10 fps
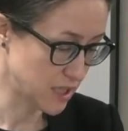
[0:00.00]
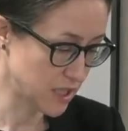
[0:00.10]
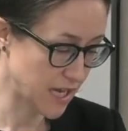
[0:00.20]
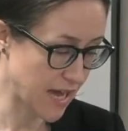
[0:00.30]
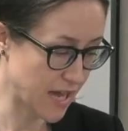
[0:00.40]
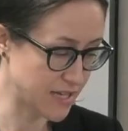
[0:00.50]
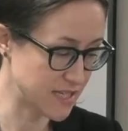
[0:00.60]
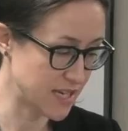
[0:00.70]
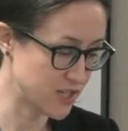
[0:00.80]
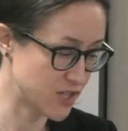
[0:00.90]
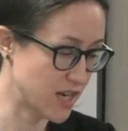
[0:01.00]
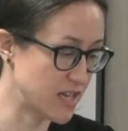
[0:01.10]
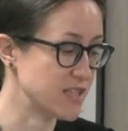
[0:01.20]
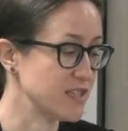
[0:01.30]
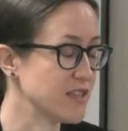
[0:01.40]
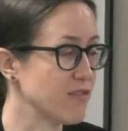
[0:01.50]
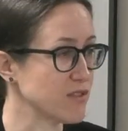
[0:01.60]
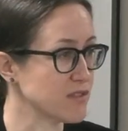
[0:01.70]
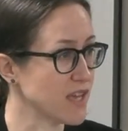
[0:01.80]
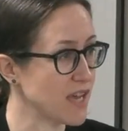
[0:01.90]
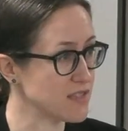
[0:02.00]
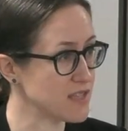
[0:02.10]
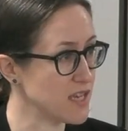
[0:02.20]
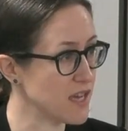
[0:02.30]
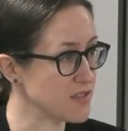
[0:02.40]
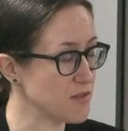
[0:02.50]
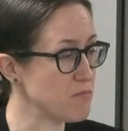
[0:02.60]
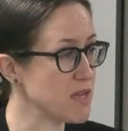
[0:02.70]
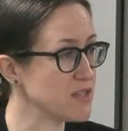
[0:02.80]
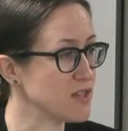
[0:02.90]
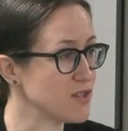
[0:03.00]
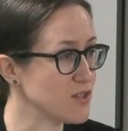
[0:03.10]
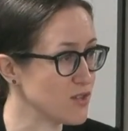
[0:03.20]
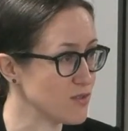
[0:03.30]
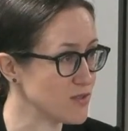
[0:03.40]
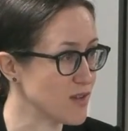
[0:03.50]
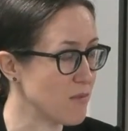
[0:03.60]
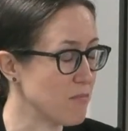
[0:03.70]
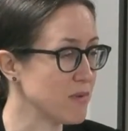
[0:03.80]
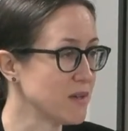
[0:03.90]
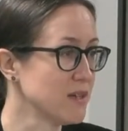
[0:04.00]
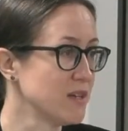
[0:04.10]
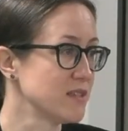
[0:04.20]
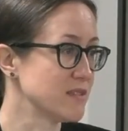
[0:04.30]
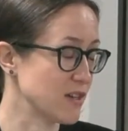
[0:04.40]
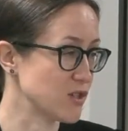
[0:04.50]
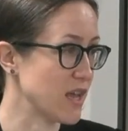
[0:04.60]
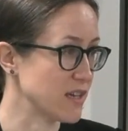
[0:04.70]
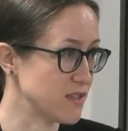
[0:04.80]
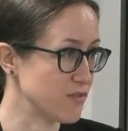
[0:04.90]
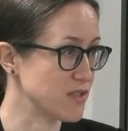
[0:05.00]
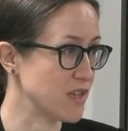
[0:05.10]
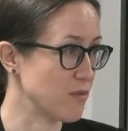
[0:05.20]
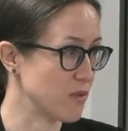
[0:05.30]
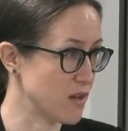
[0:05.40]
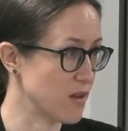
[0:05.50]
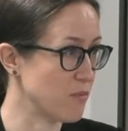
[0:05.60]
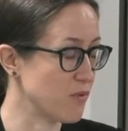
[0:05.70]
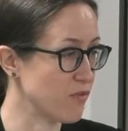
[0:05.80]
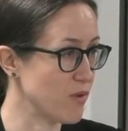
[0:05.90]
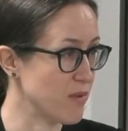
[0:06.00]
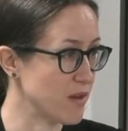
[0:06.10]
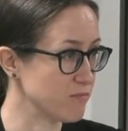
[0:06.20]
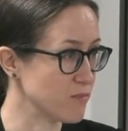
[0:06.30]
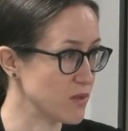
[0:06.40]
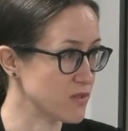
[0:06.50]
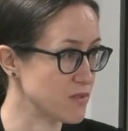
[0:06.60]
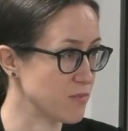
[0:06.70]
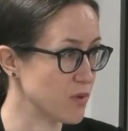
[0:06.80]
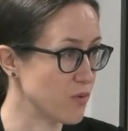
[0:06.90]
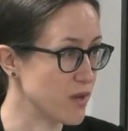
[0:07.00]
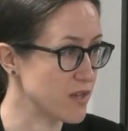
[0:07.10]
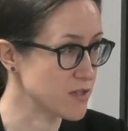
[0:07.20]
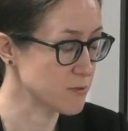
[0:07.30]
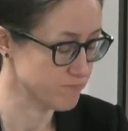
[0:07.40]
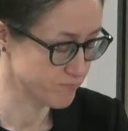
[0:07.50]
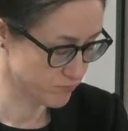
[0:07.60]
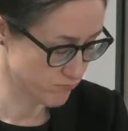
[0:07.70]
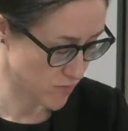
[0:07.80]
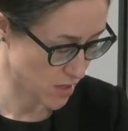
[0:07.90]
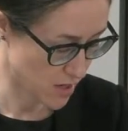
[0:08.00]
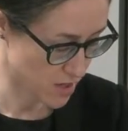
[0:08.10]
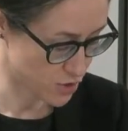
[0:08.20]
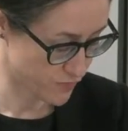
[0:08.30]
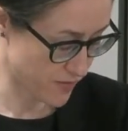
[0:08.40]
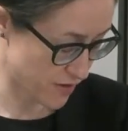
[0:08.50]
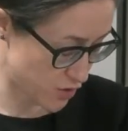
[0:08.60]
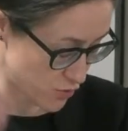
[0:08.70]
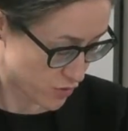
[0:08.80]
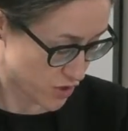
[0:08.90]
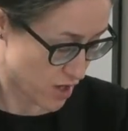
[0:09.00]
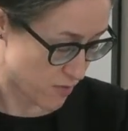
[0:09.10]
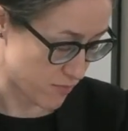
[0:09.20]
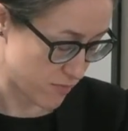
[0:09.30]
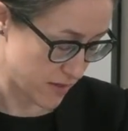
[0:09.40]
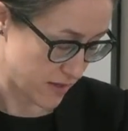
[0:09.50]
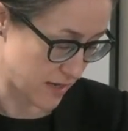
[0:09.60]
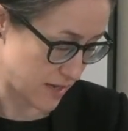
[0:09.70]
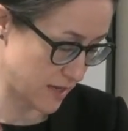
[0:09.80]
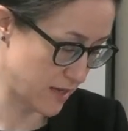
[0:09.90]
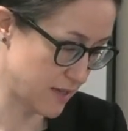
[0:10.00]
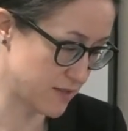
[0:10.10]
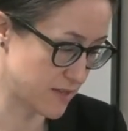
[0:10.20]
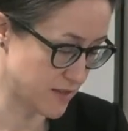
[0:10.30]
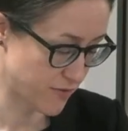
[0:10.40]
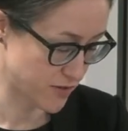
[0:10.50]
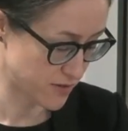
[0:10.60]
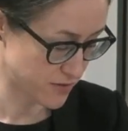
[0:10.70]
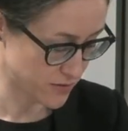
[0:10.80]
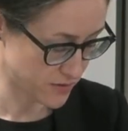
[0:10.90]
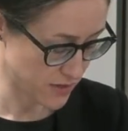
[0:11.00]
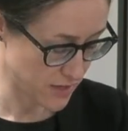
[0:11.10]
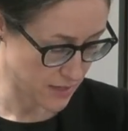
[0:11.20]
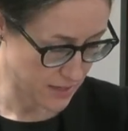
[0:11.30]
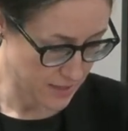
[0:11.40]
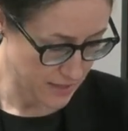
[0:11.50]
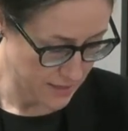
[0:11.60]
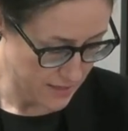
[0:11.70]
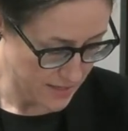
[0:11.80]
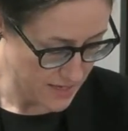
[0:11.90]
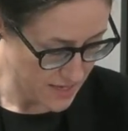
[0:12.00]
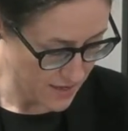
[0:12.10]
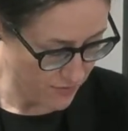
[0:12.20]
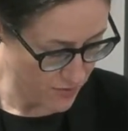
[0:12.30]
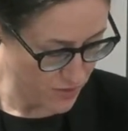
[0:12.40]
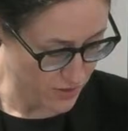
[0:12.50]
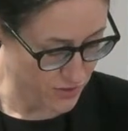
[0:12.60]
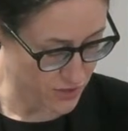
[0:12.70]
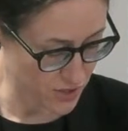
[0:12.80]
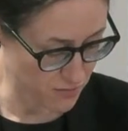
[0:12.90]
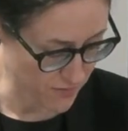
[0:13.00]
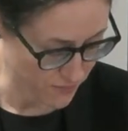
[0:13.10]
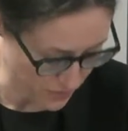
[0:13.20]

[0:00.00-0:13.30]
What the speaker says: and in HN87's case he has admitted to some sexual activity with a number of women whilst deployed. Very short term is his evidence. Given that 2 of the